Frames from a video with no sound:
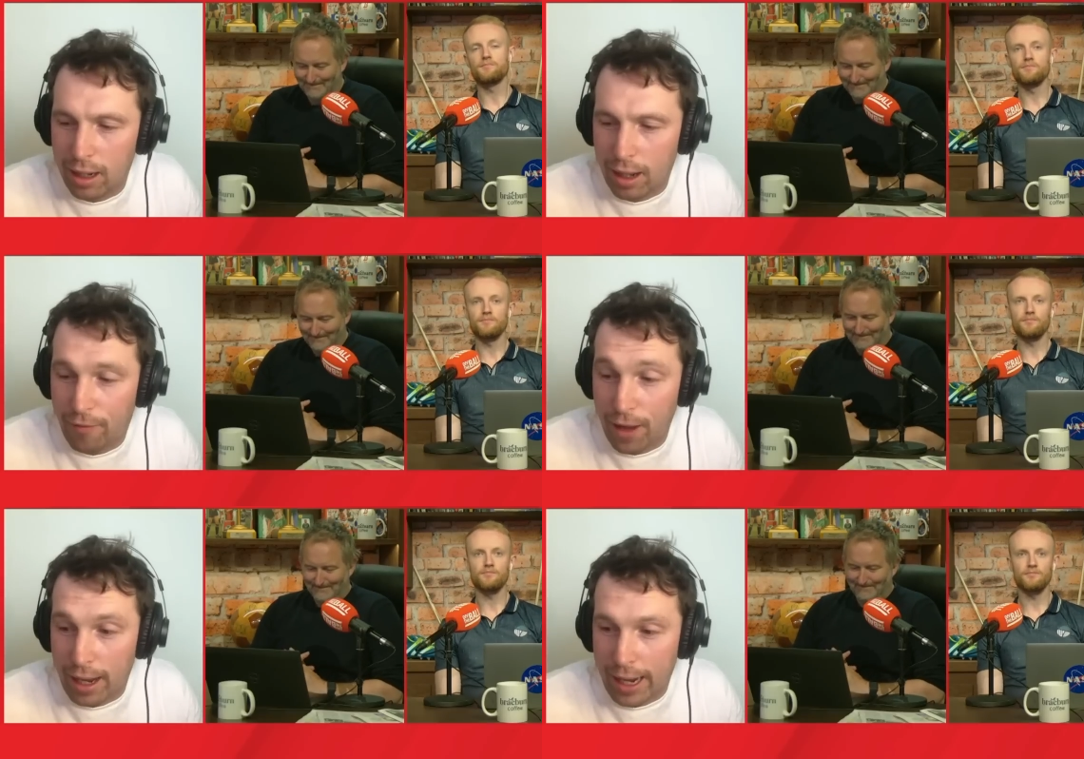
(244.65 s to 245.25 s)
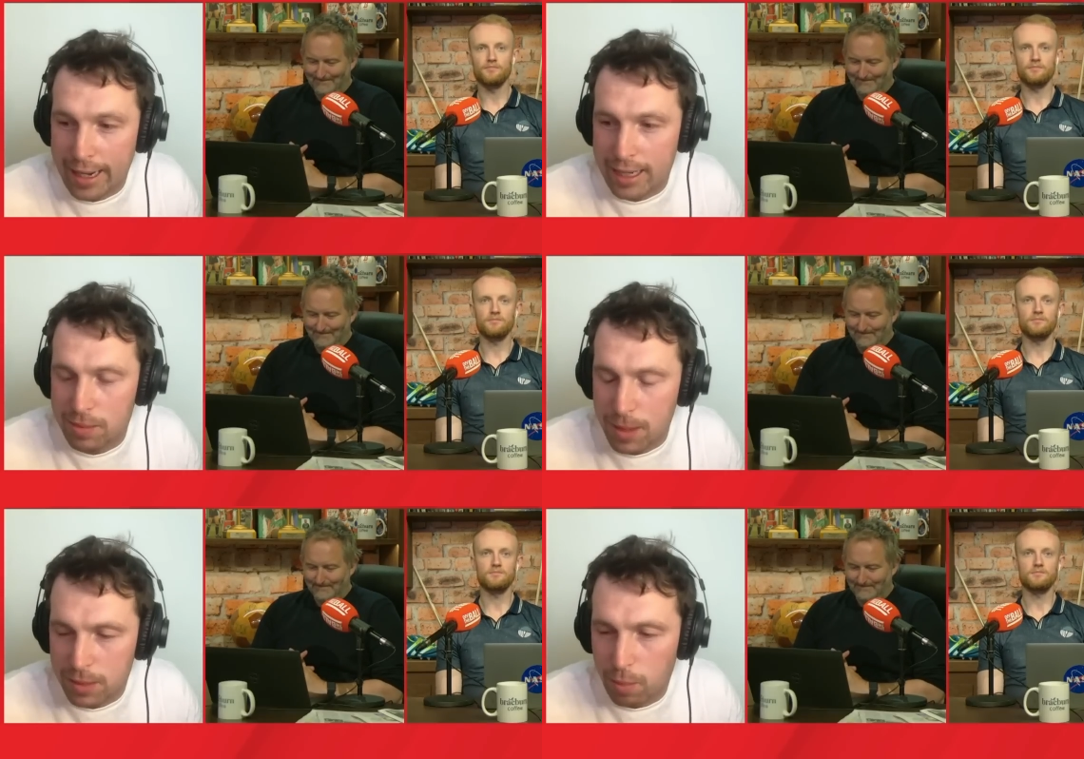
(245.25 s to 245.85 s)
Speaker 1: I felt like Enda
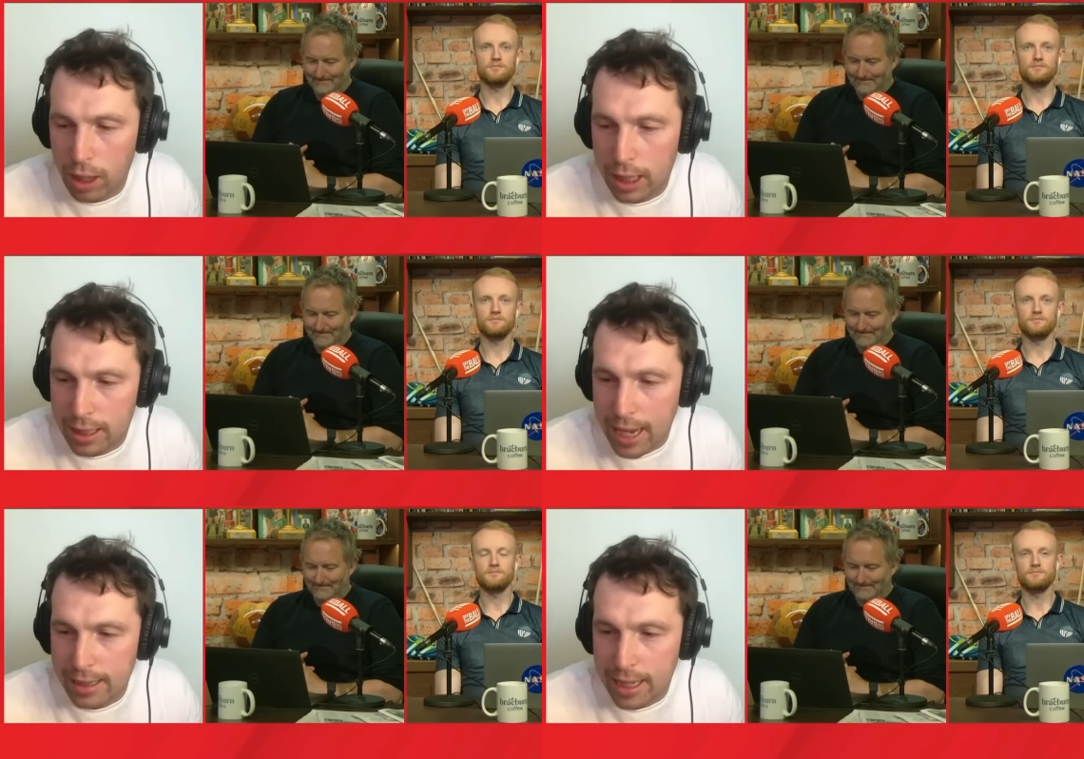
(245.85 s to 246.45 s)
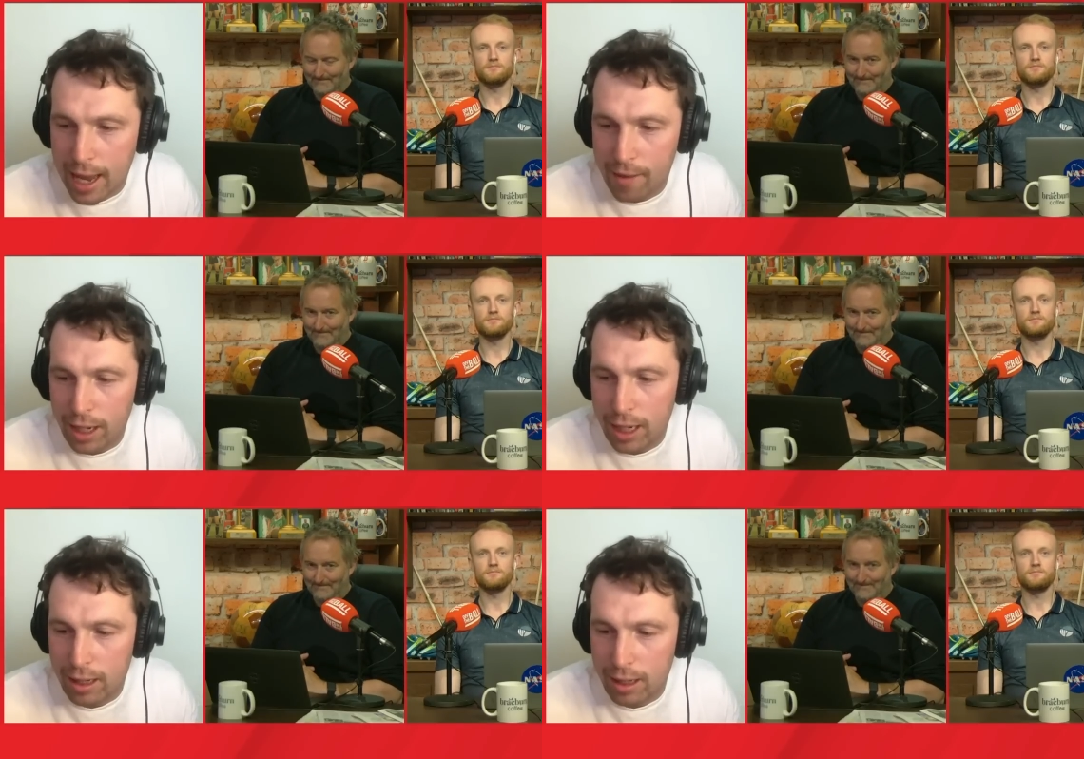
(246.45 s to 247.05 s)
Smith's point at the end to
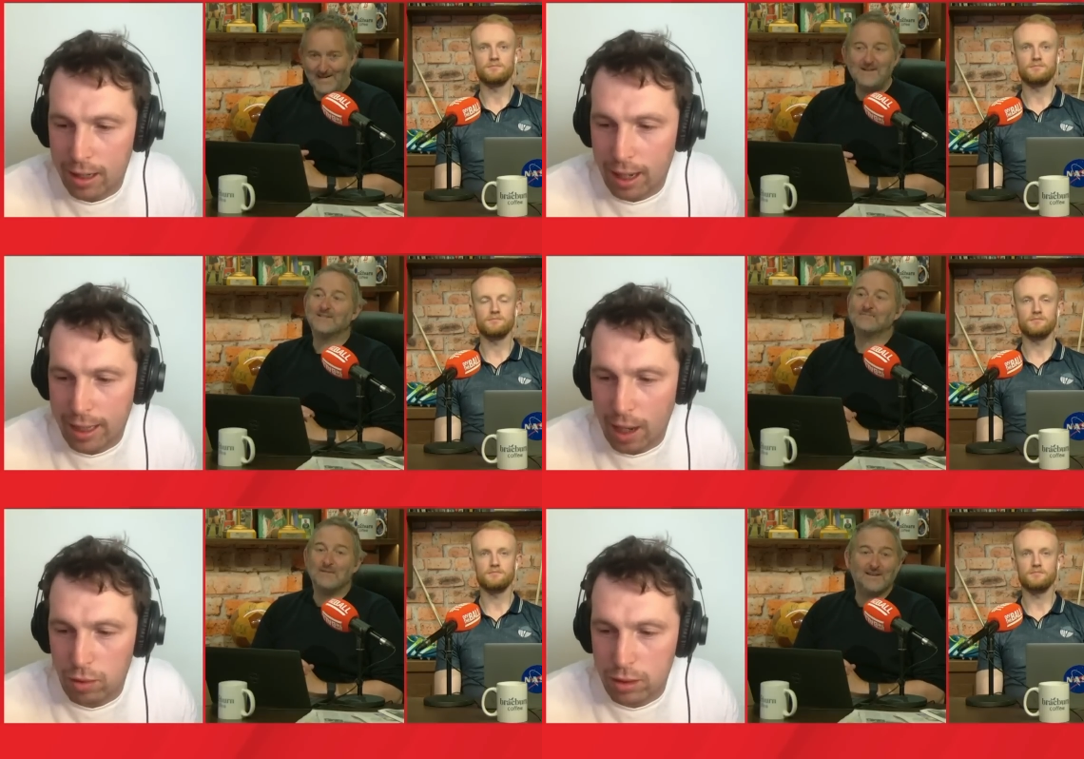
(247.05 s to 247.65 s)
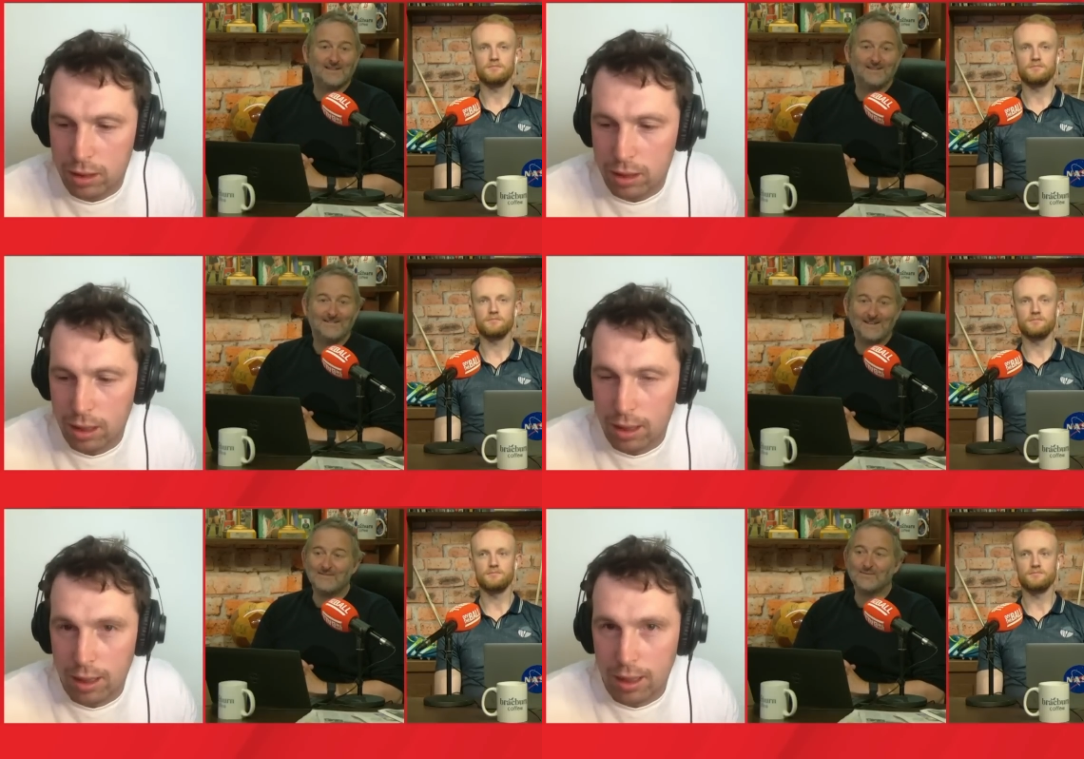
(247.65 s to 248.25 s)
level it. Enda like, Smith, that was,
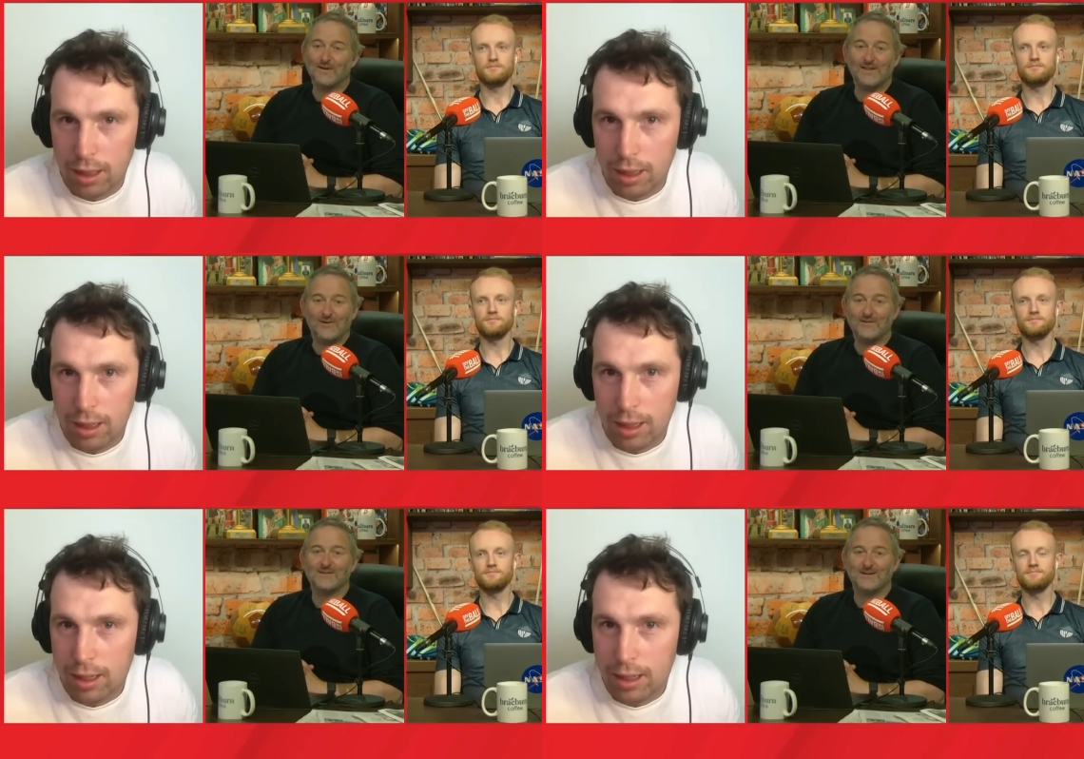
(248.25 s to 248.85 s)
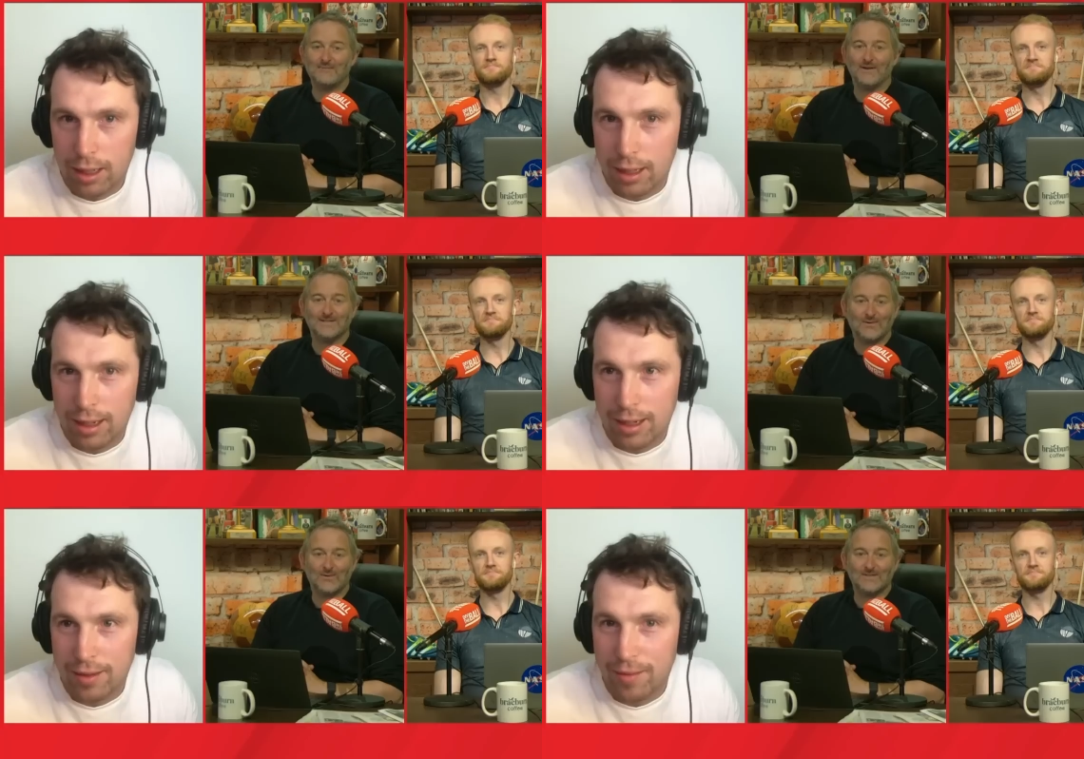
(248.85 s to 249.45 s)
Speaker 2: that was one of the all-time great
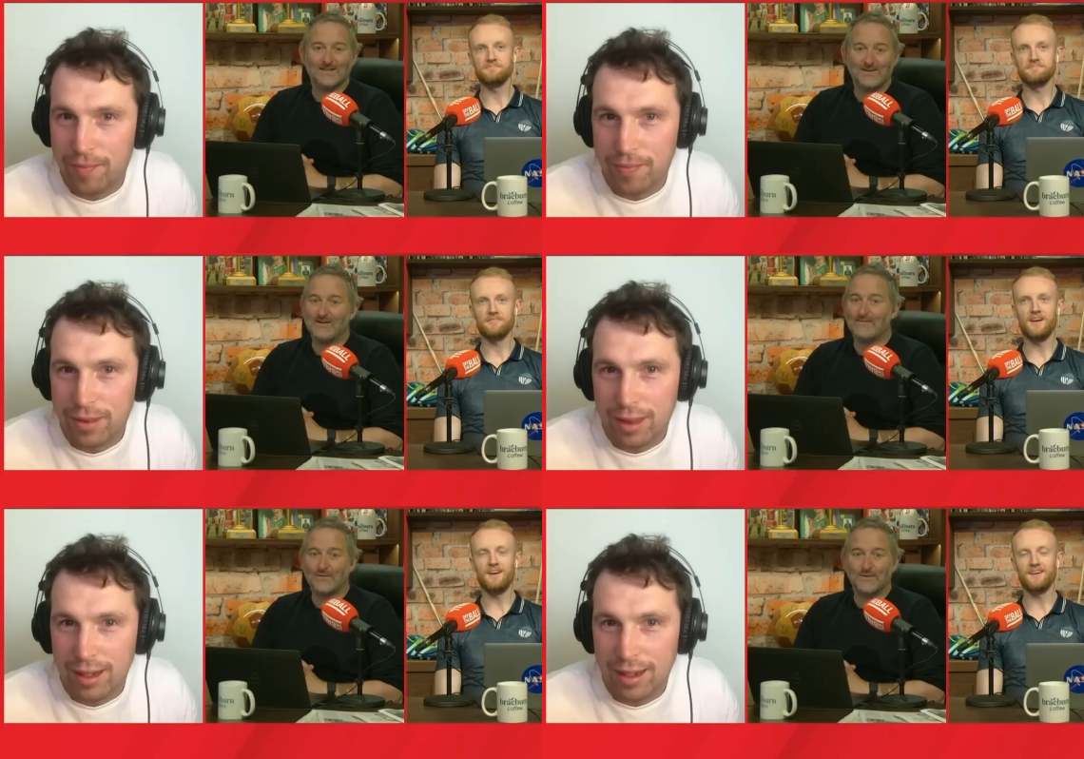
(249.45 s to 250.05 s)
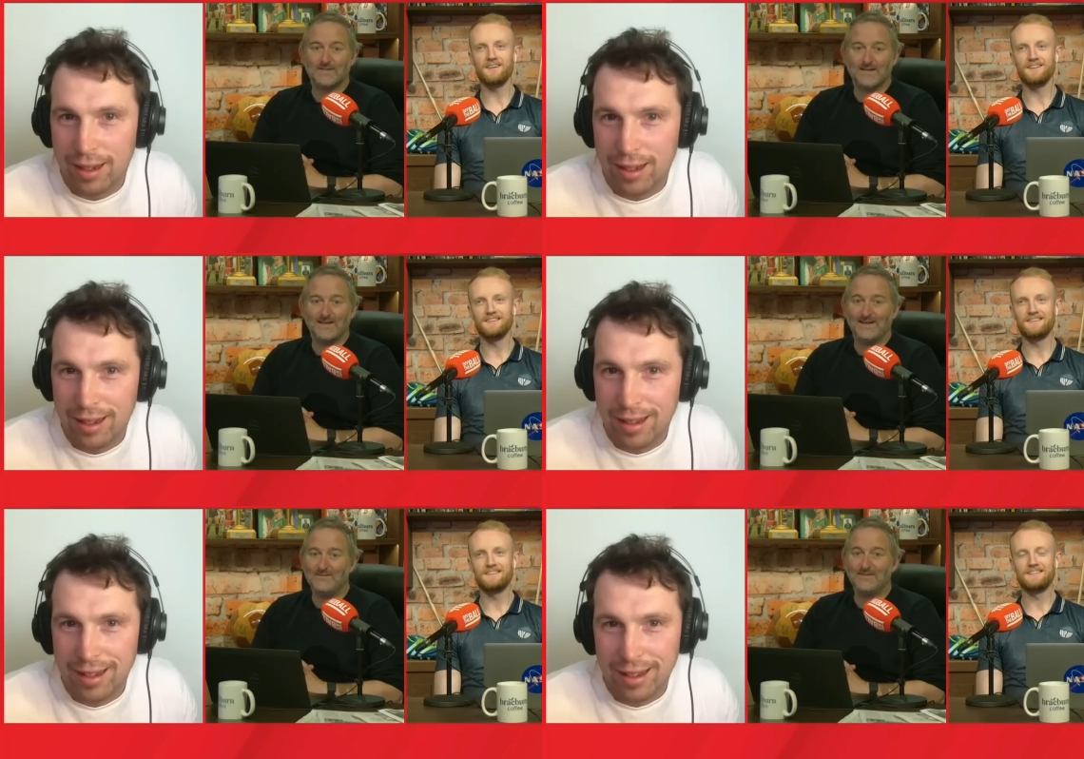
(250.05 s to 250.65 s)
scores that you're ever yeah. going to see. It was